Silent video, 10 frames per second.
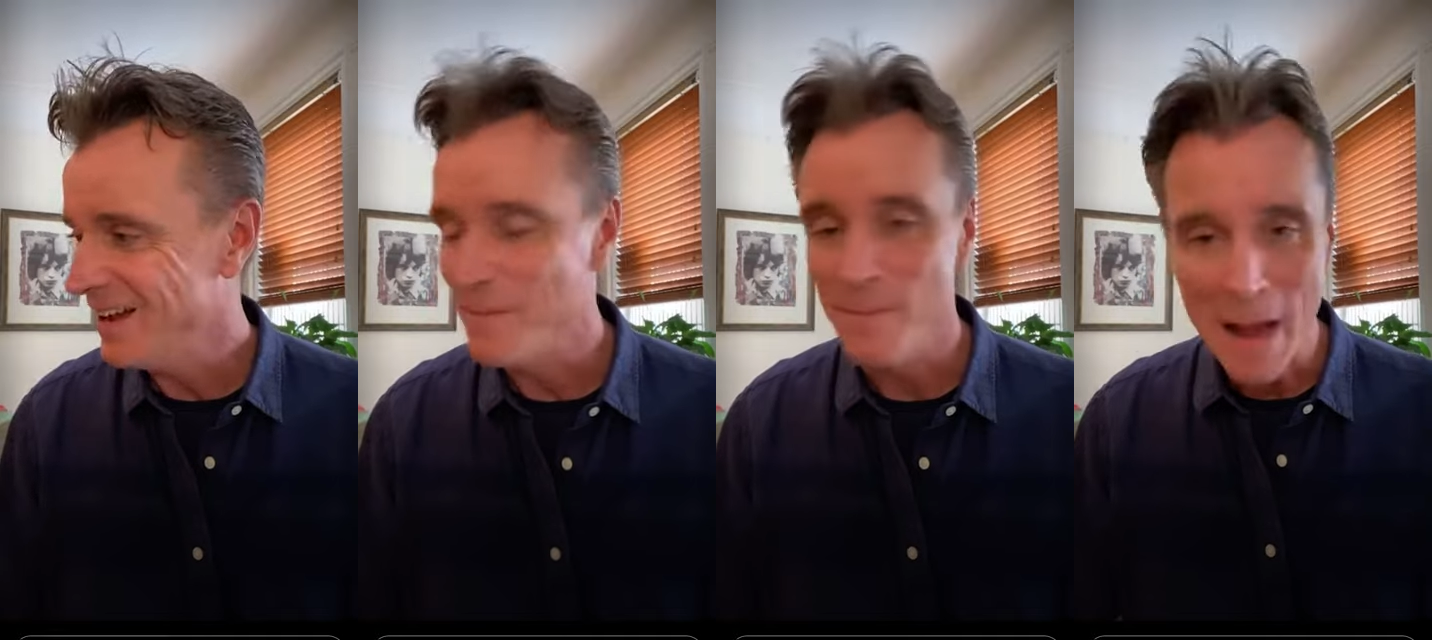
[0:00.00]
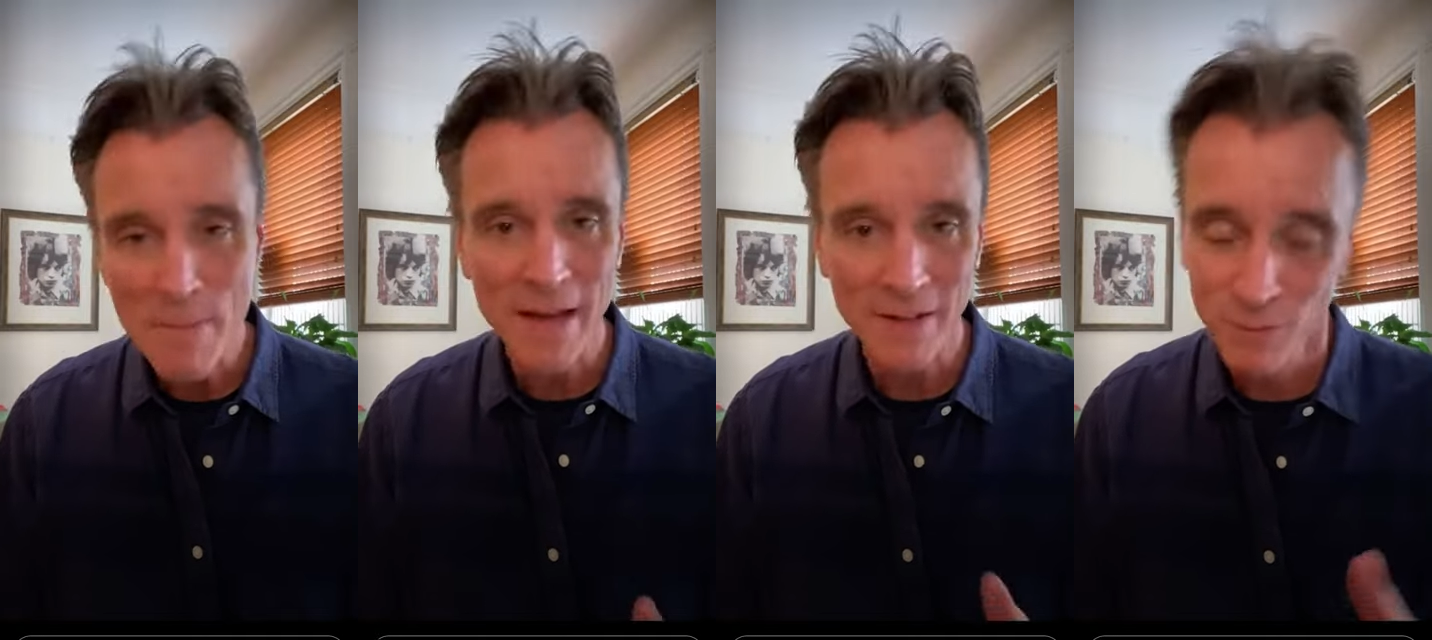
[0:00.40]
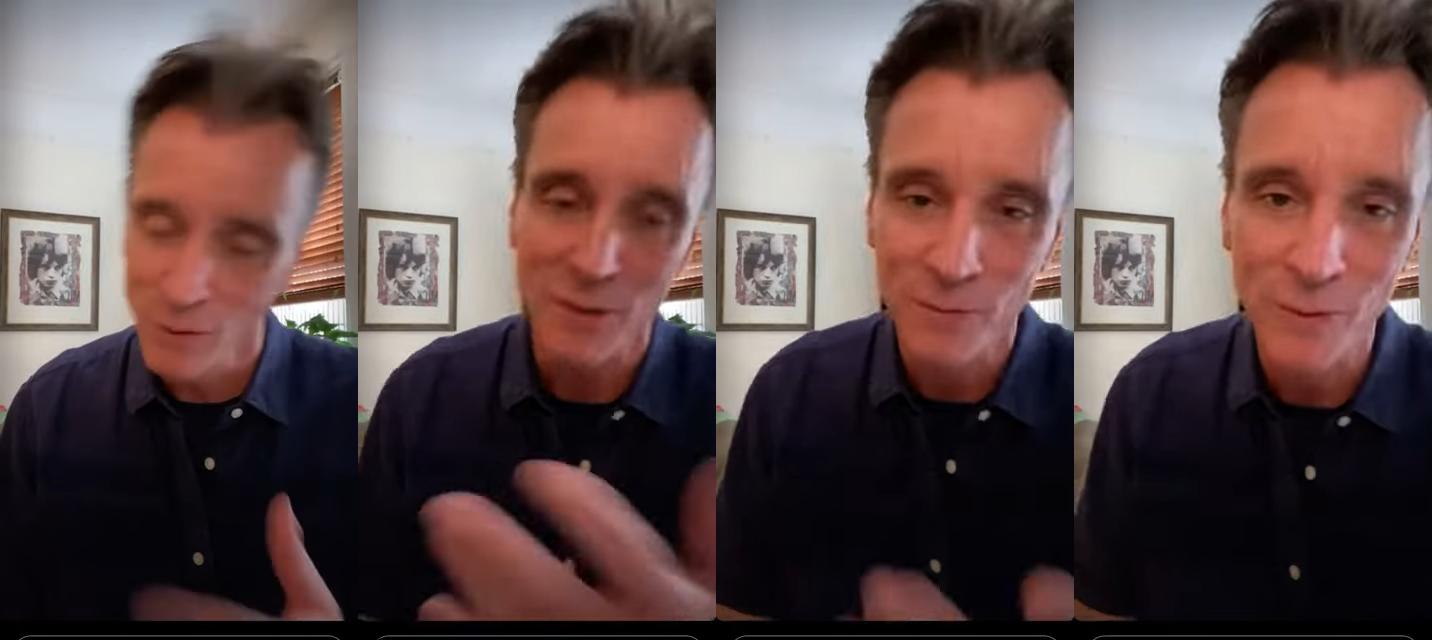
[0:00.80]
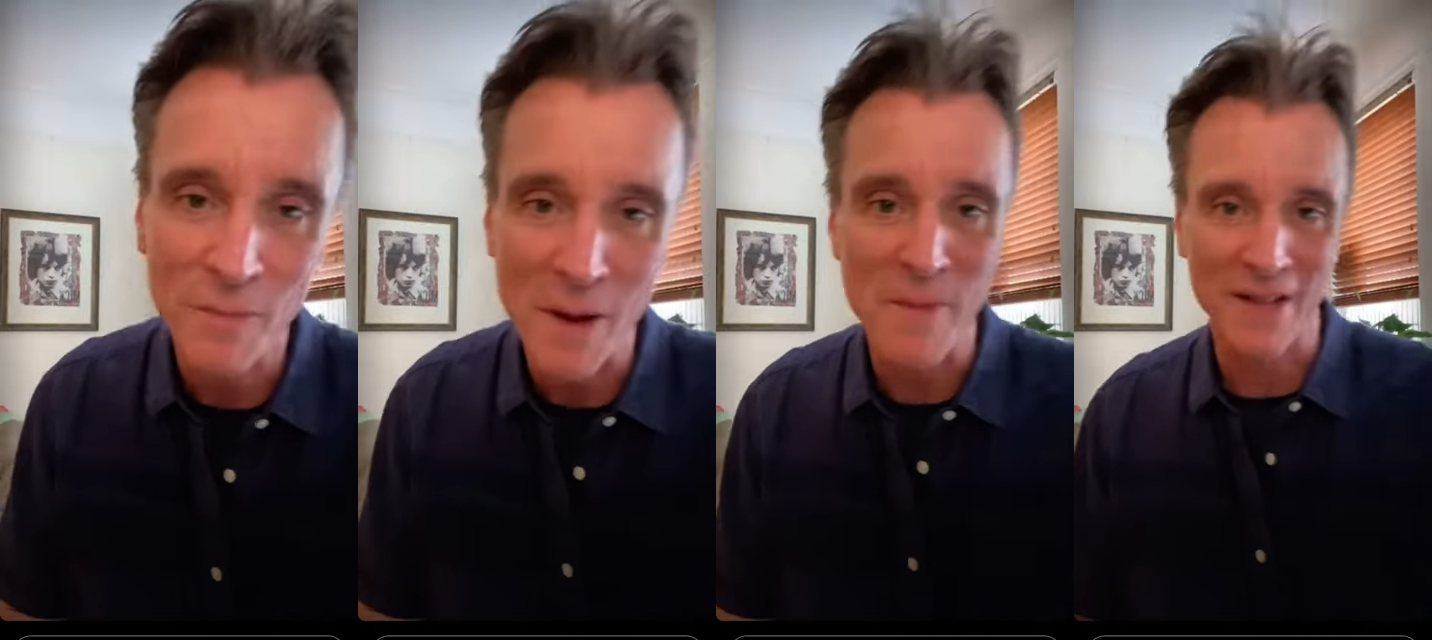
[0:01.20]
my best, well, one of
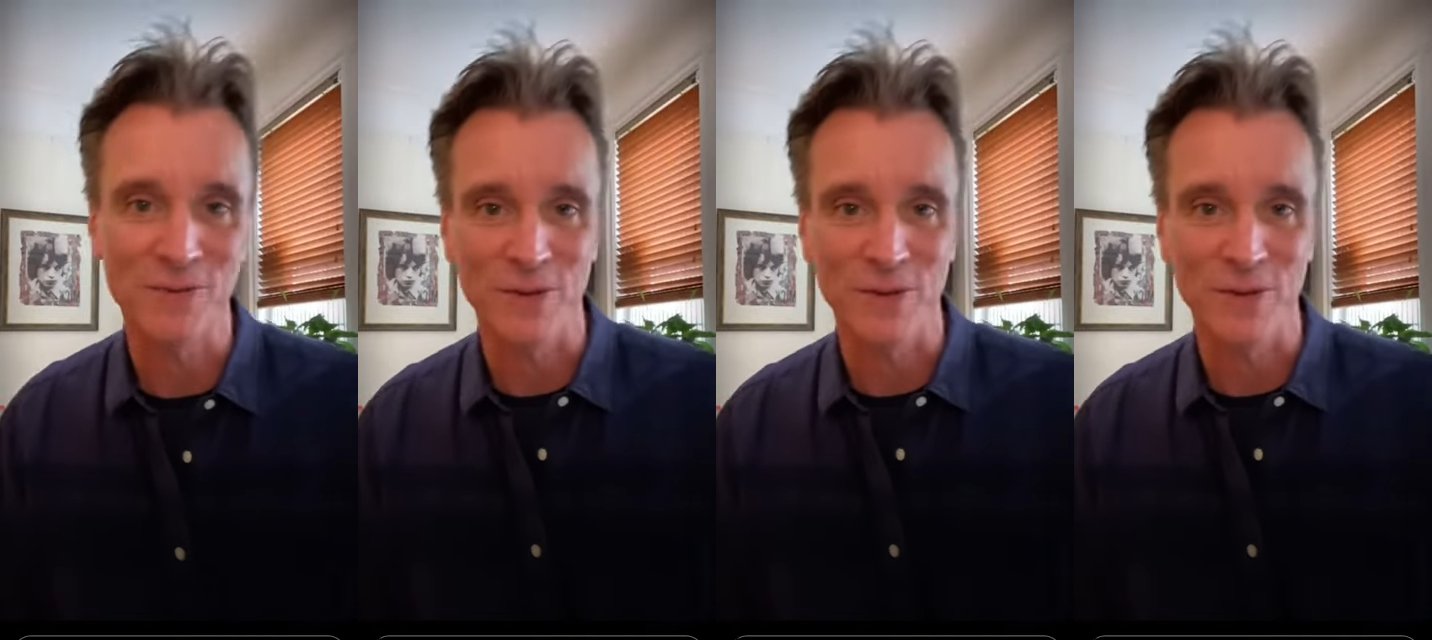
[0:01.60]
my best